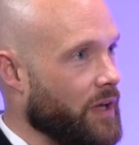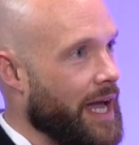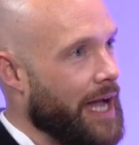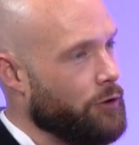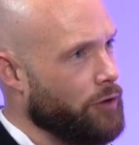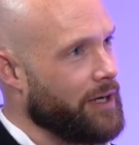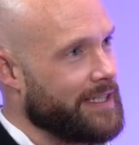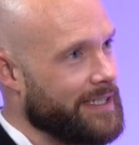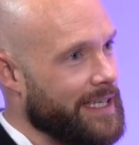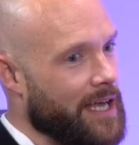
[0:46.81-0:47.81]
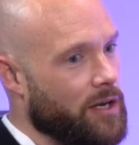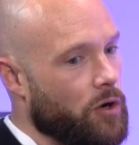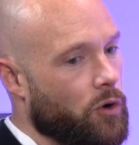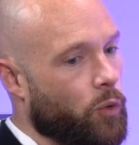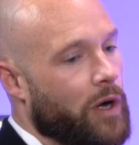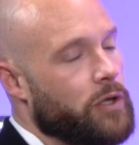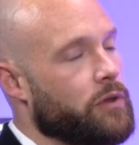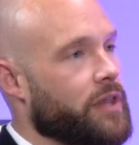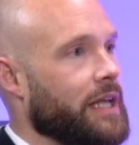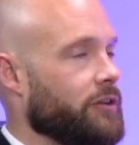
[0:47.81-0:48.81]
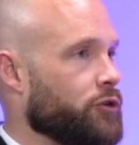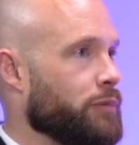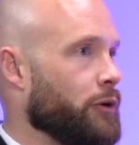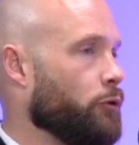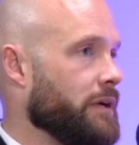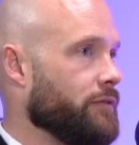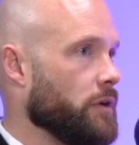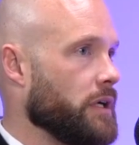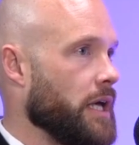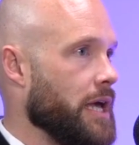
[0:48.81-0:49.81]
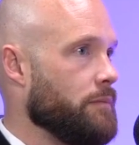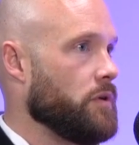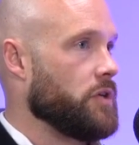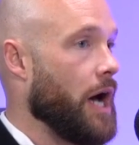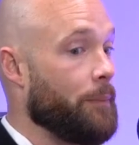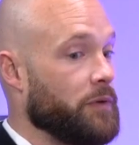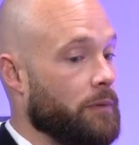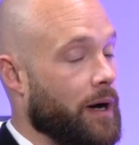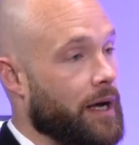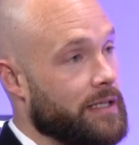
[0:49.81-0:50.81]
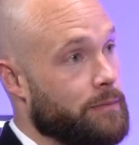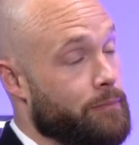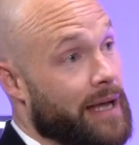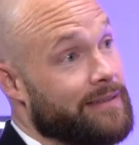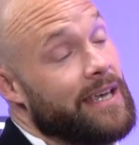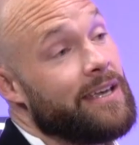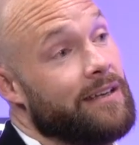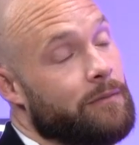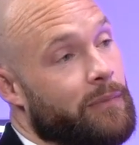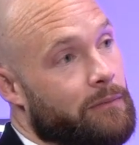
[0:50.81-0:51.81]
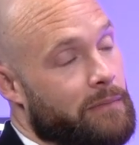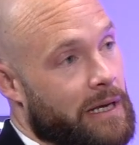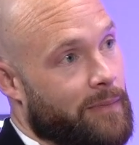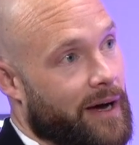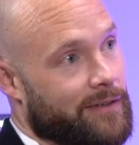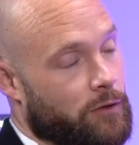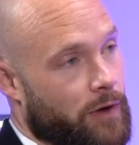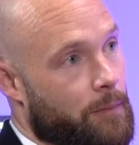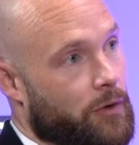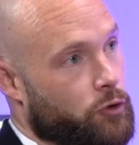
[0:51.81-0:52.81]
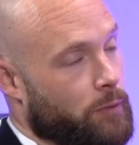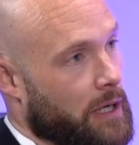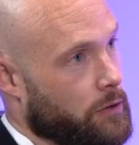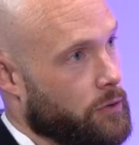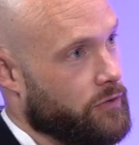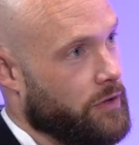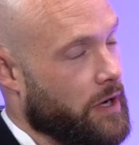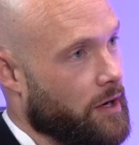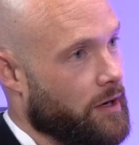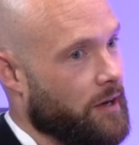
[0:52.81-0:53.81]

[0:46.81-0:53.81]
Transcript: And you try to set what you think the spread will be for a game to optimize bets in, but minimize sort of how much you might lose there.